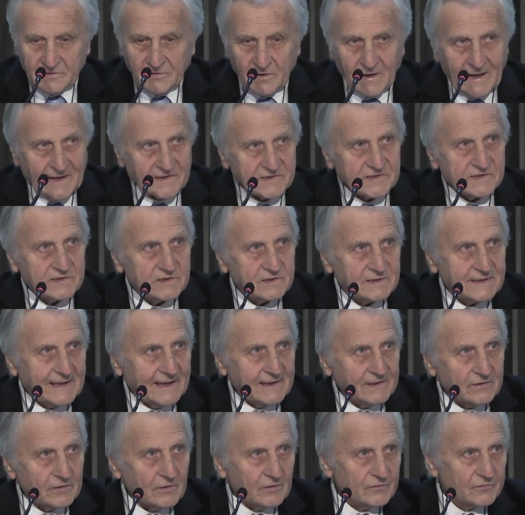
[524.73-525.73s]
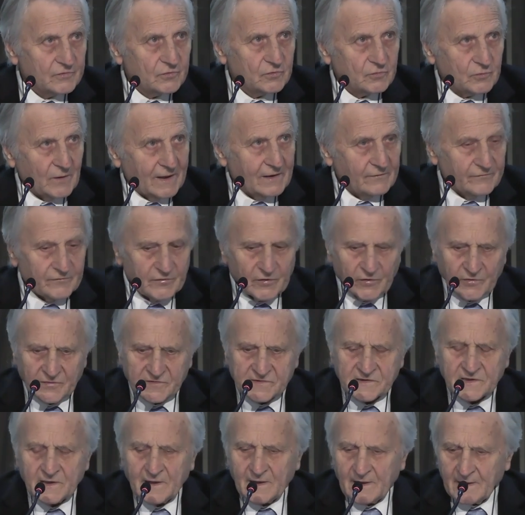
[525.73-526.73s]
last 10 or 12 years,